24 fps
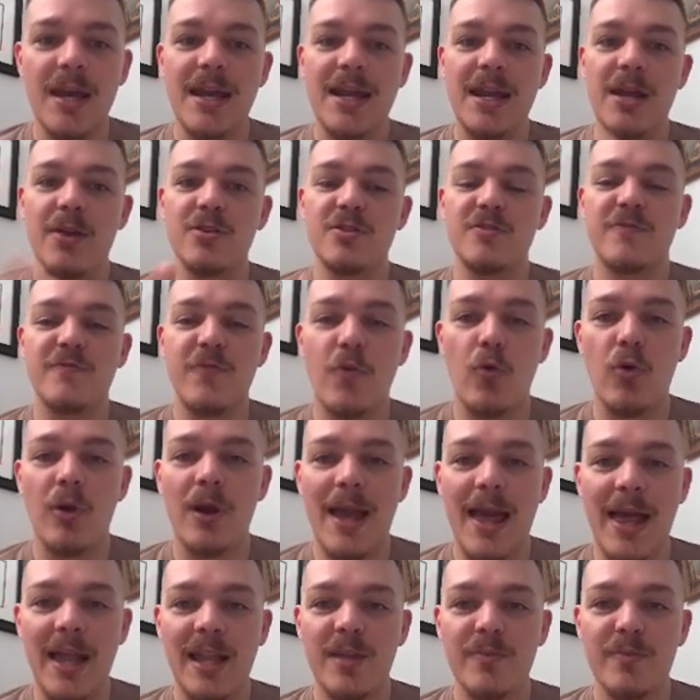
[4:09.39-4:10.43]
Now, there's four
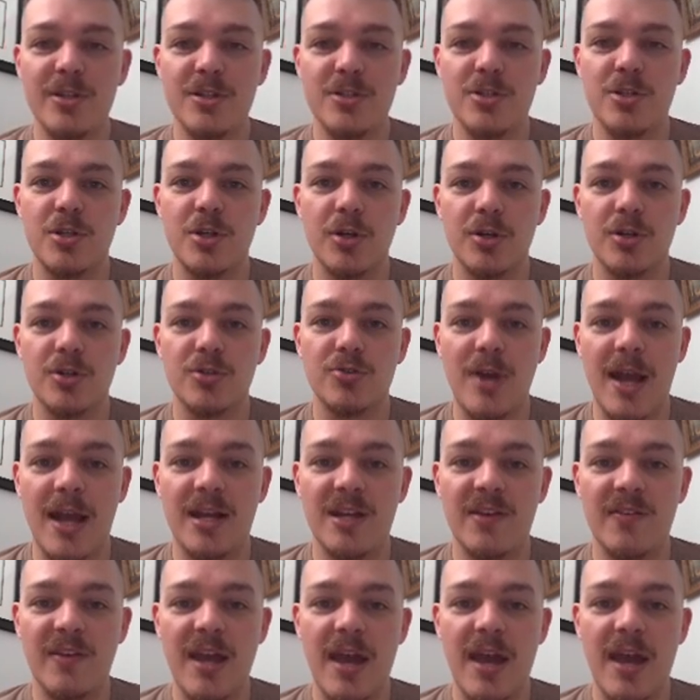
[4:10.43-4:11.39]
elements to your attractive